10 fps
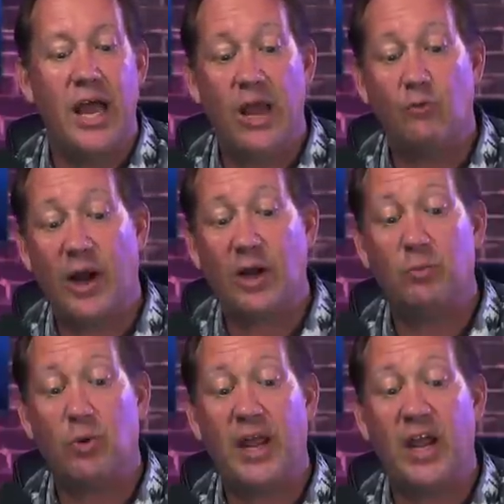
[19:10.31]
a
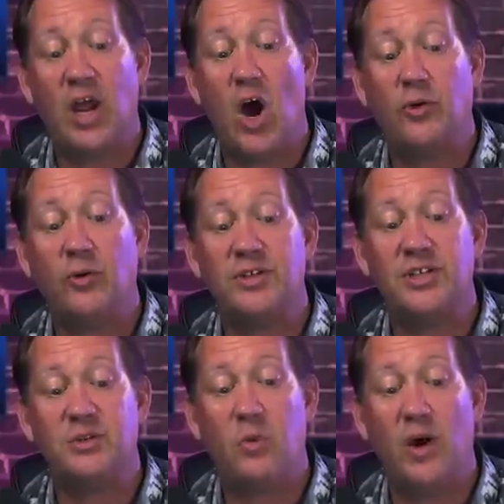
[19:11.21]
record-breaking
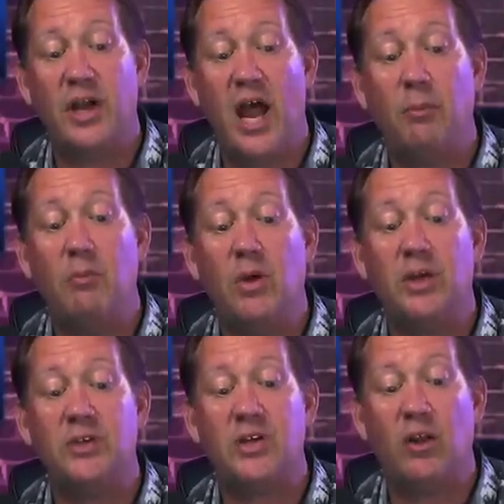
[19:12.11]
$106.9
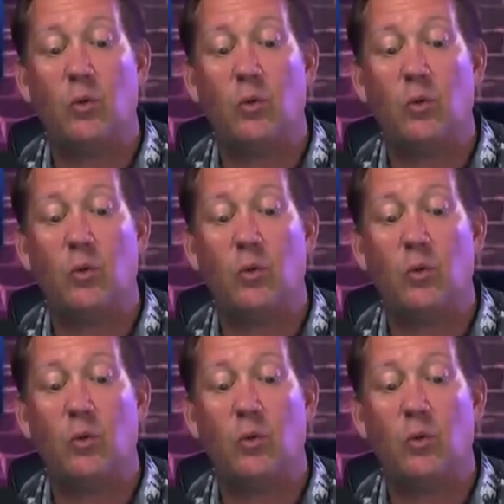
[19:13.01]
million